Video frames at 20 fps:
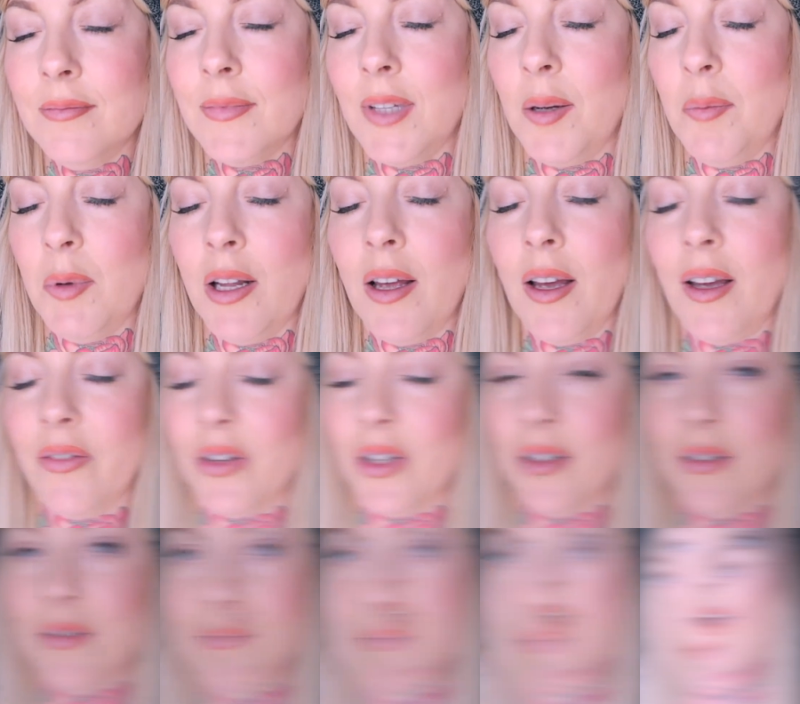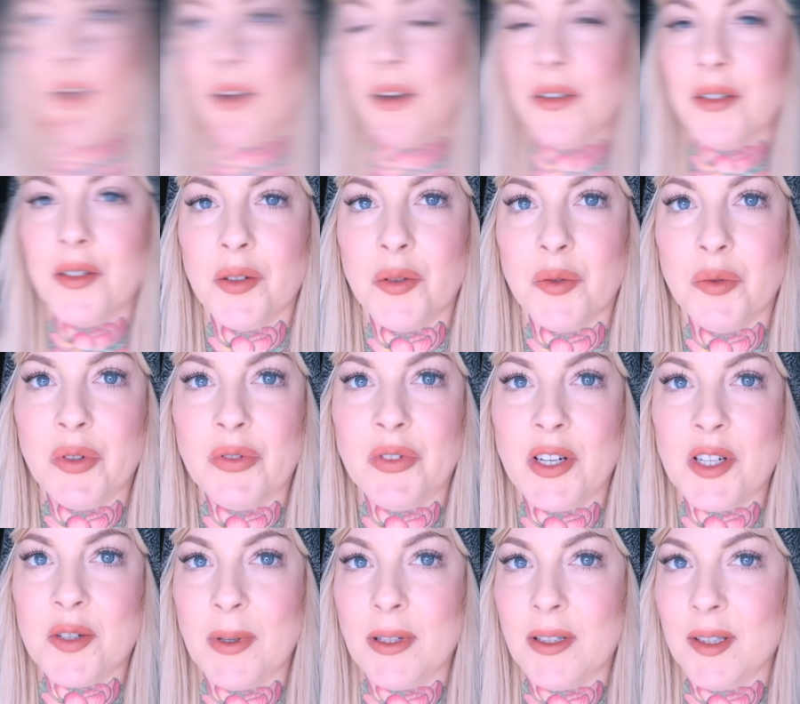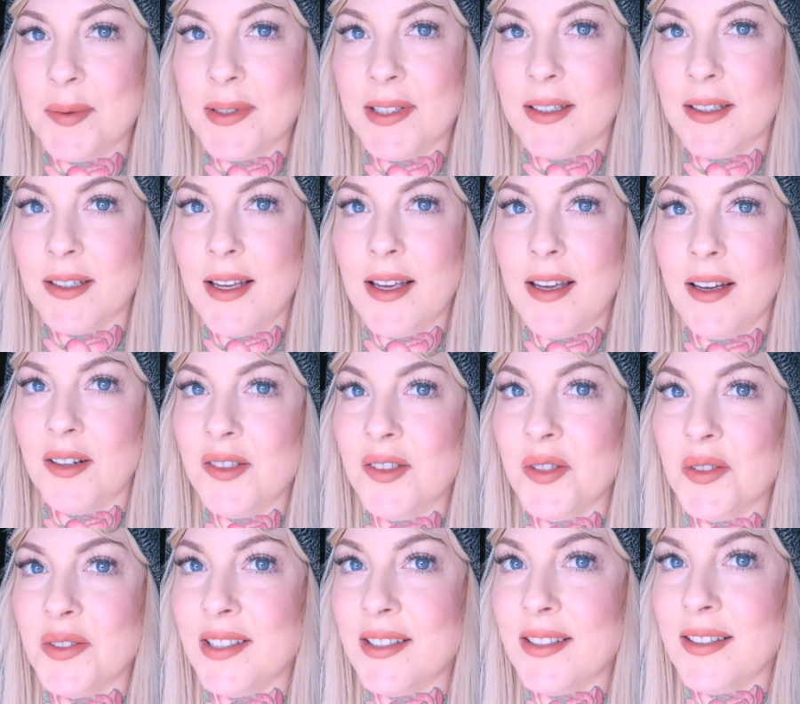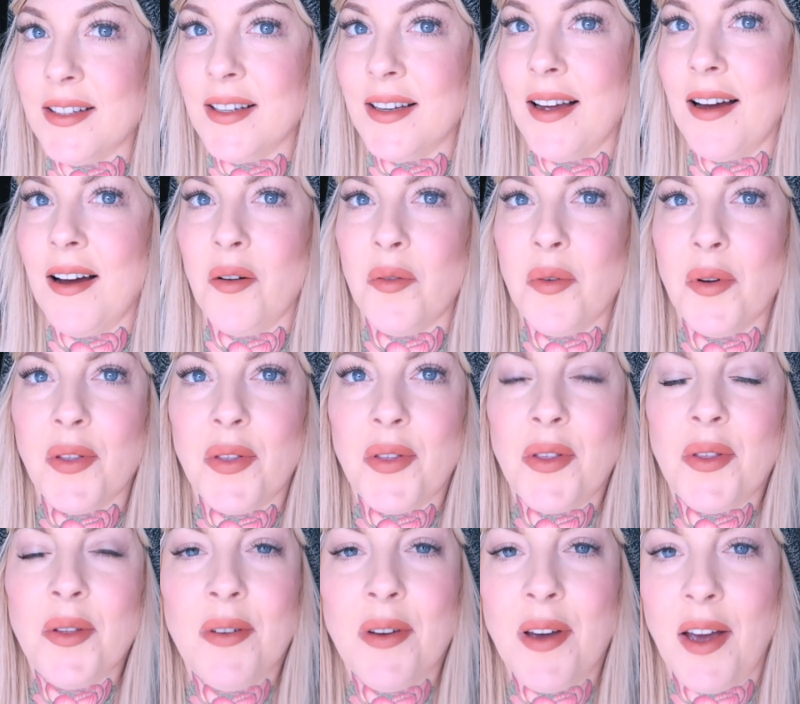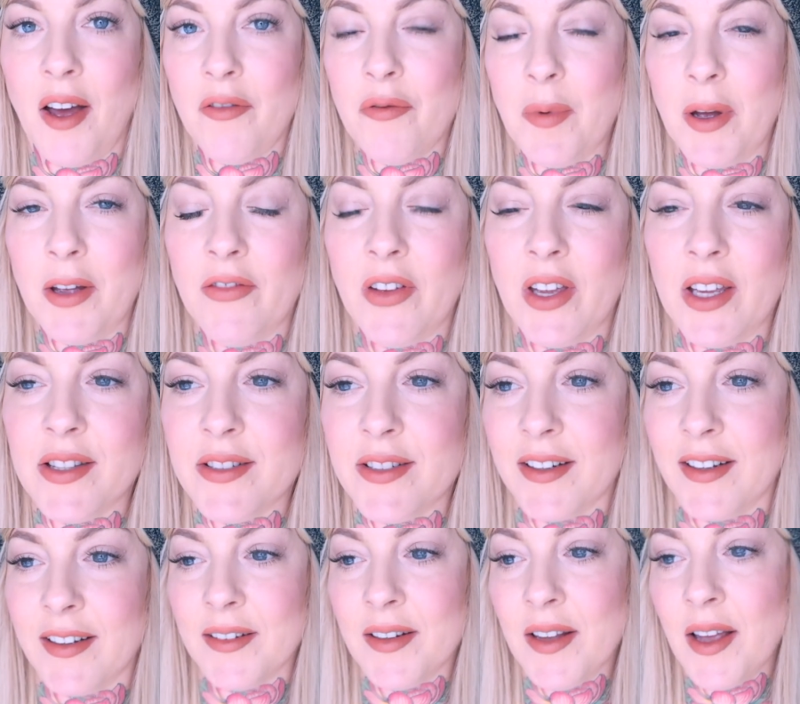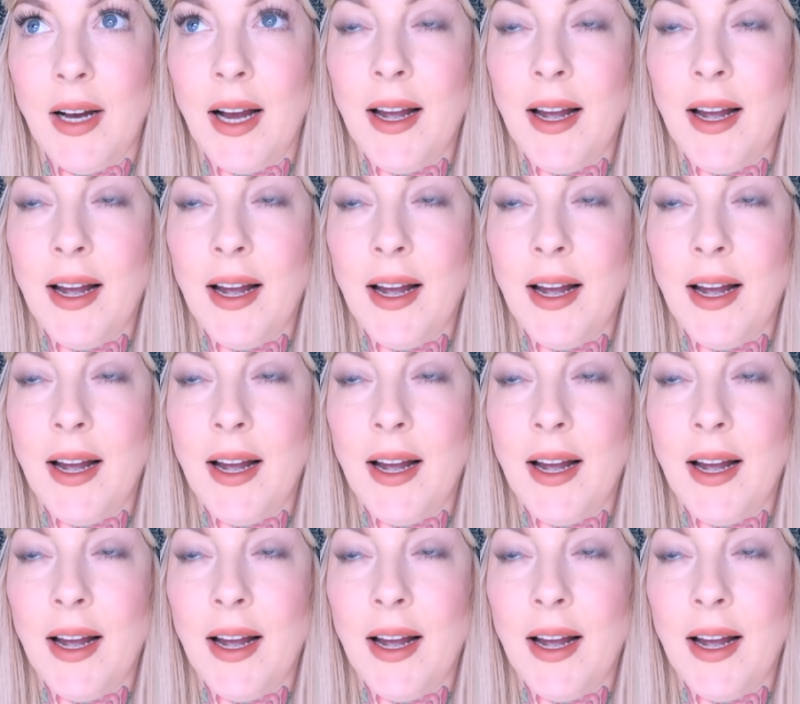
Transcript: I'm in heaven. I had to refresh my lipstick. I can't close this thing out with half my face done.